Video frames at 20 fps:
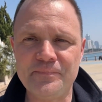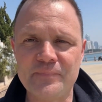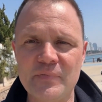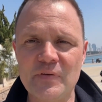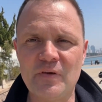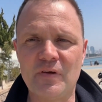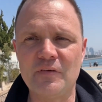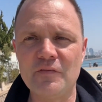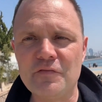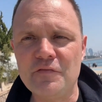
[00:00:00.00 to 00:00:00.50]
You
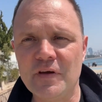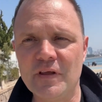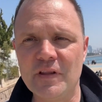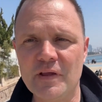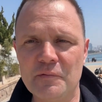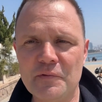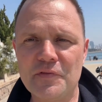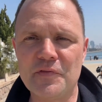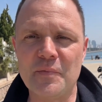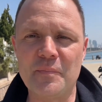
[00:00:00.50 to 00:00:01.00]
can feel it
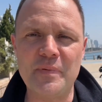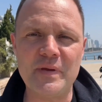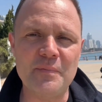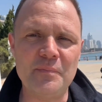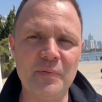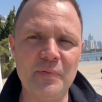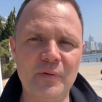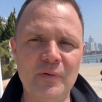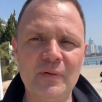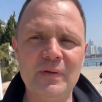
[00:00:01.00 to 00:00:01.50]
with the
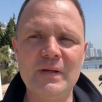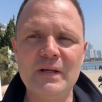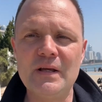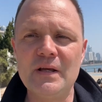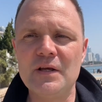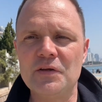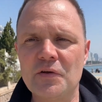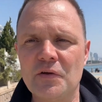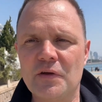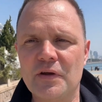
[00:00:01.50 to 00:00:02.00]
people.
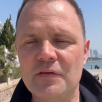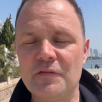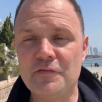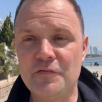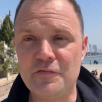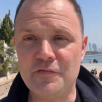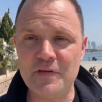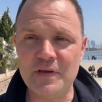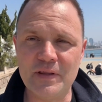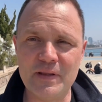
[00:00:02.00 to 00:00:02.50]
You can
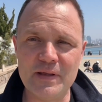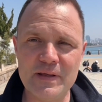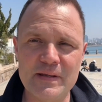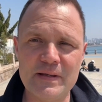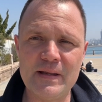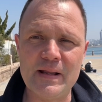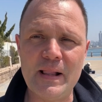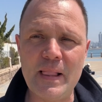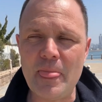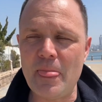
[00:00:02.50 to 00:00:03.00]
feel it
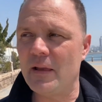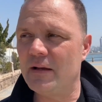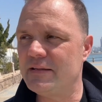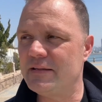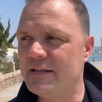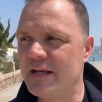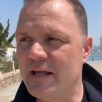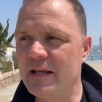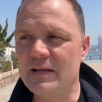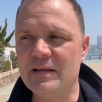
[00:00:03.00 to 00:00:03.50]

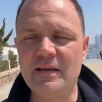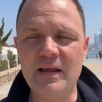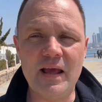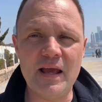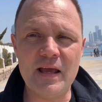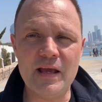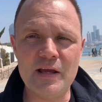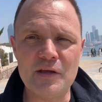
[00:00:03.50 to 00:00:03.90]
day to day.